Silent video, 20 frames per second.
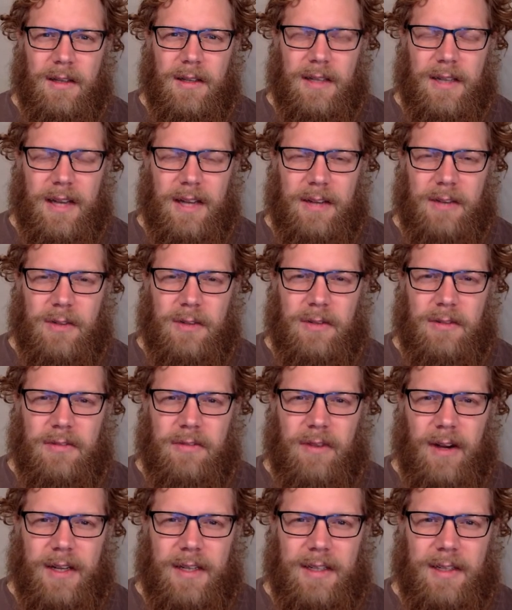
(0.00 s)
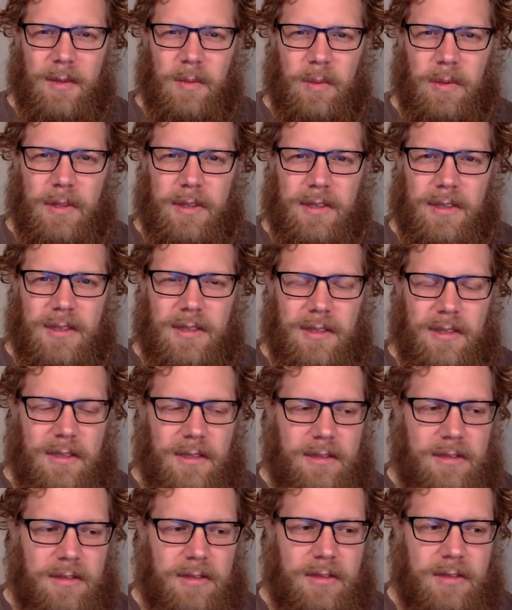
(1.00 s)
They got into a fight and the person
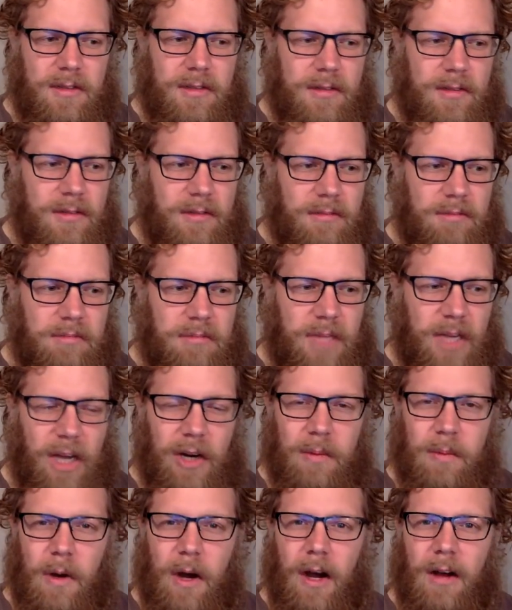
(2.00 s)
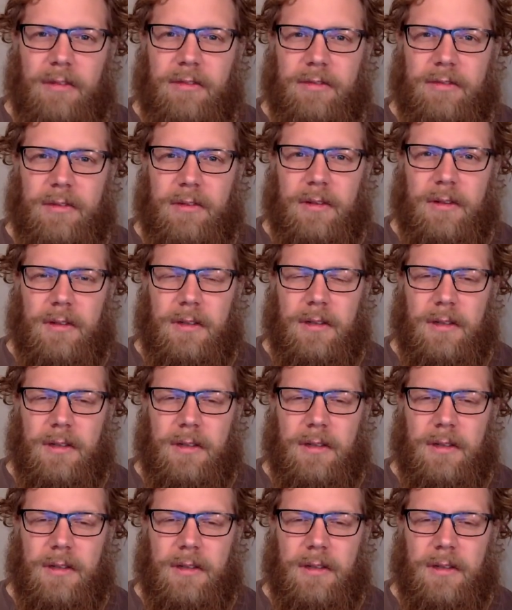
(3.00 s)
just cut them off.